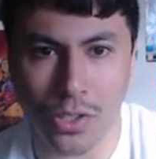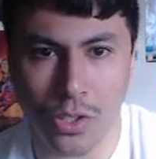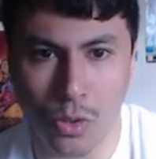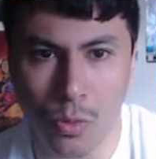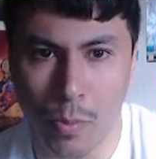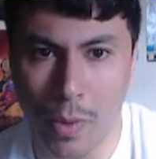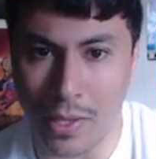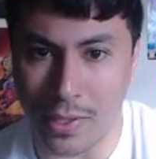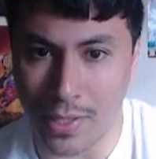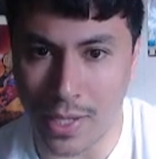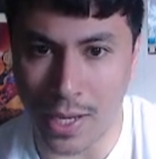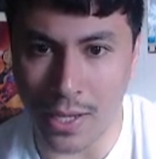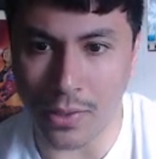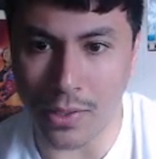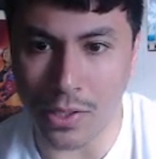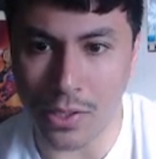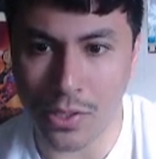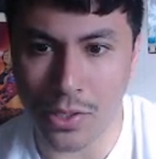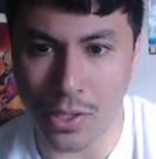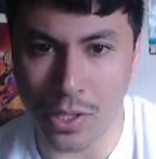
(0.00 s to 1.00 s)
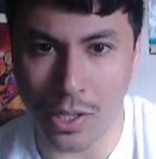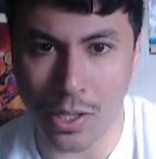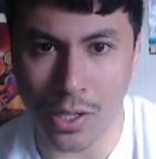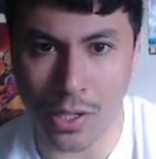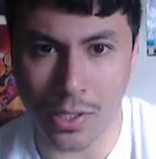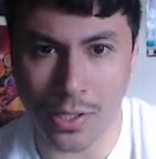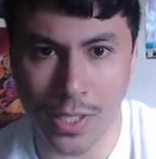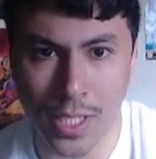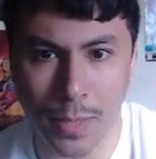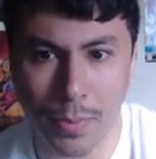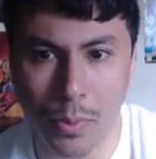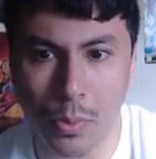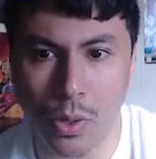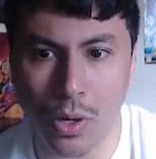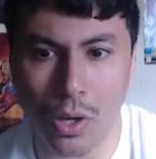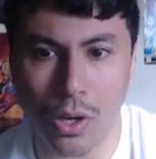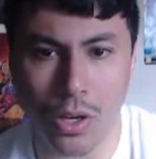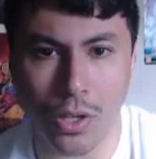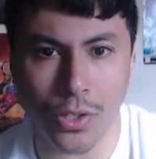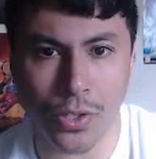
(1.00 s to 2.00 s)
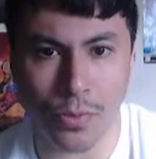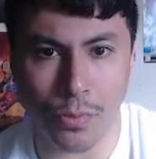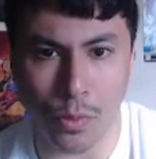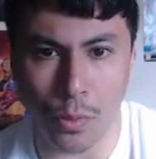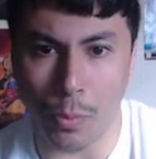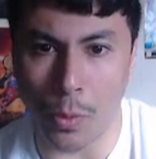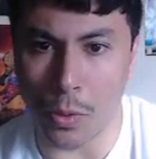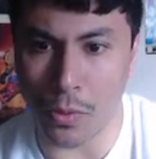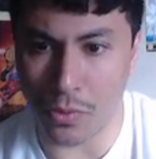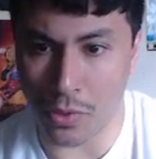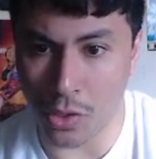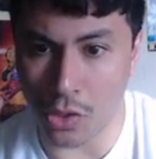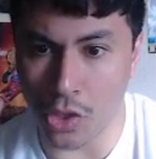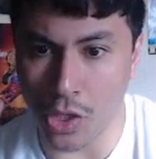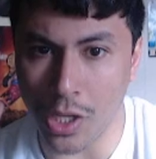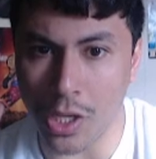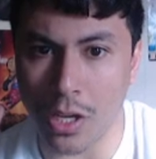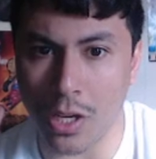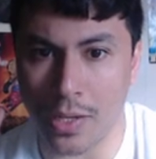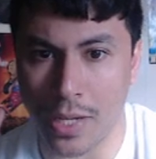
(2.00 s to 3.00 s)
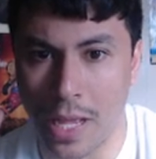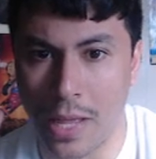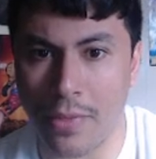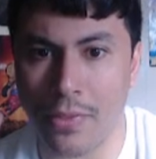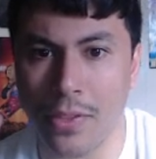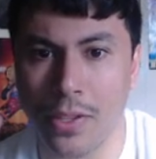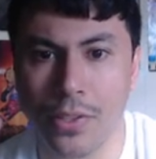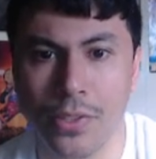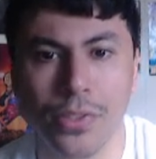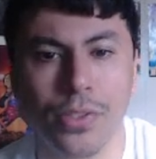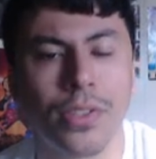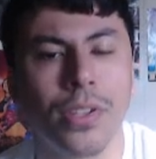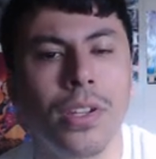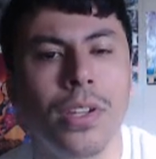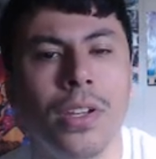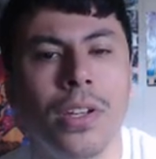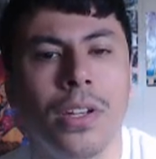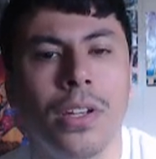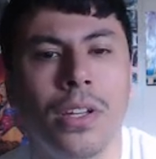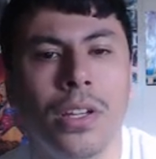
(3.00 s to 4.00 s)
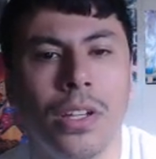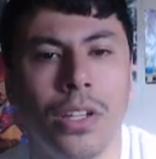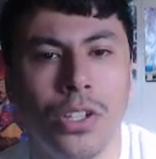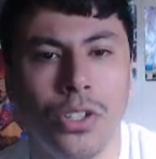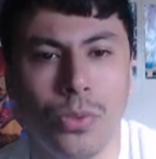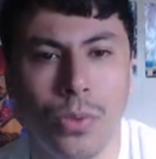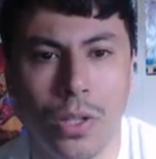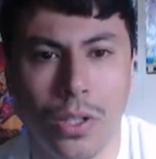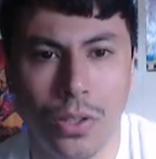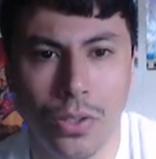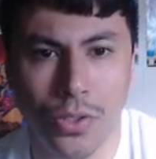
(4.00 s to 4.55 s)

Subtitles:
to maintain these CB1 costs for both the G-Guard and this as well.